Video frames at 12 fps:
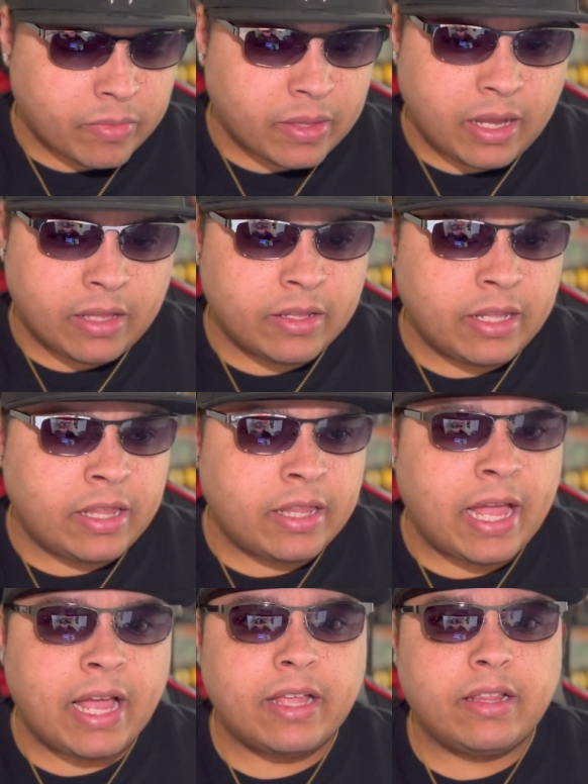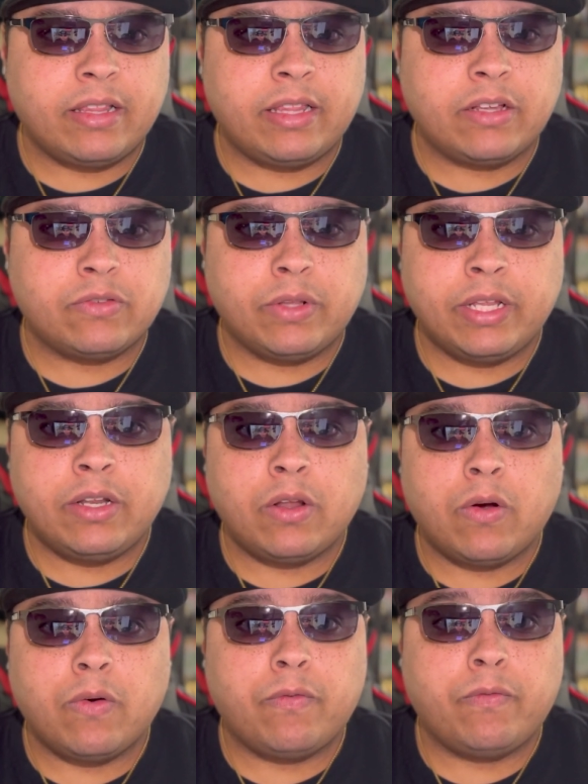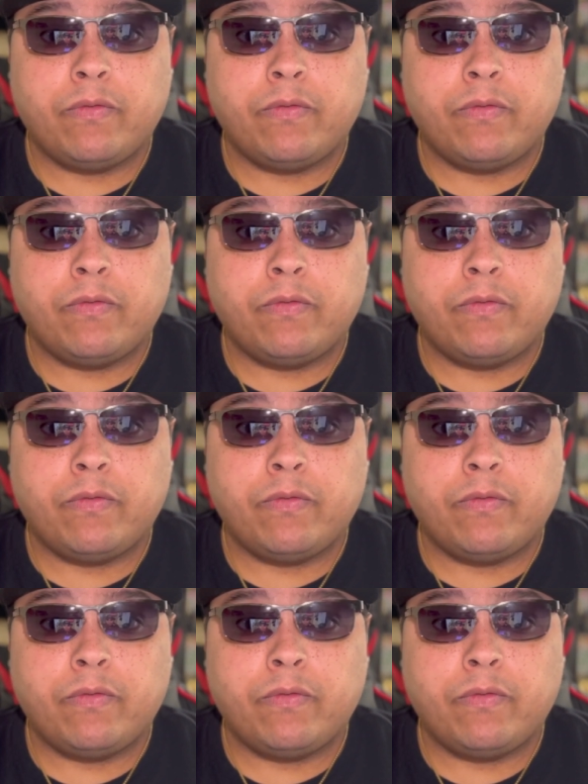Other than that, there's really no